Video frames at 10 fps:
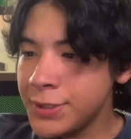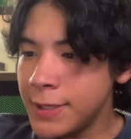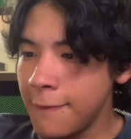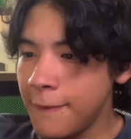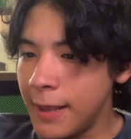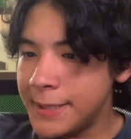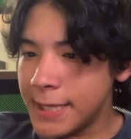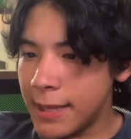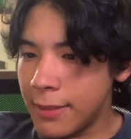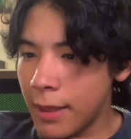defeat
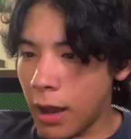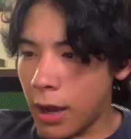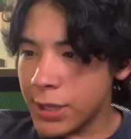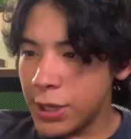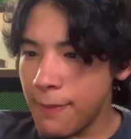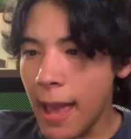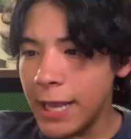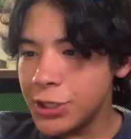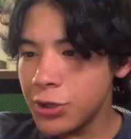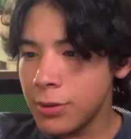and the
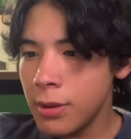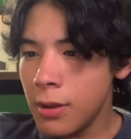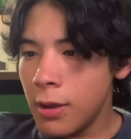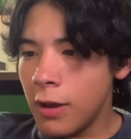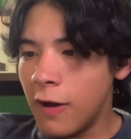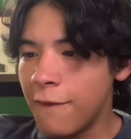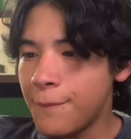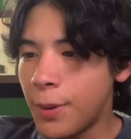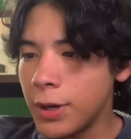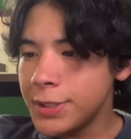occupation
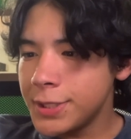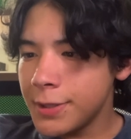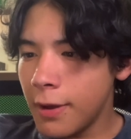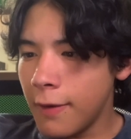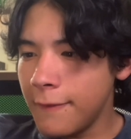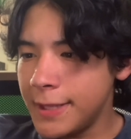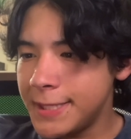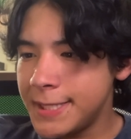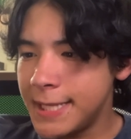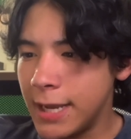of parts of
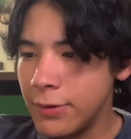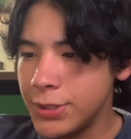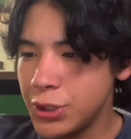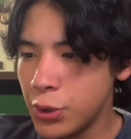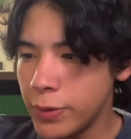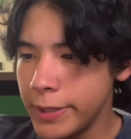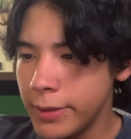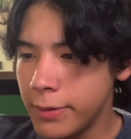its territory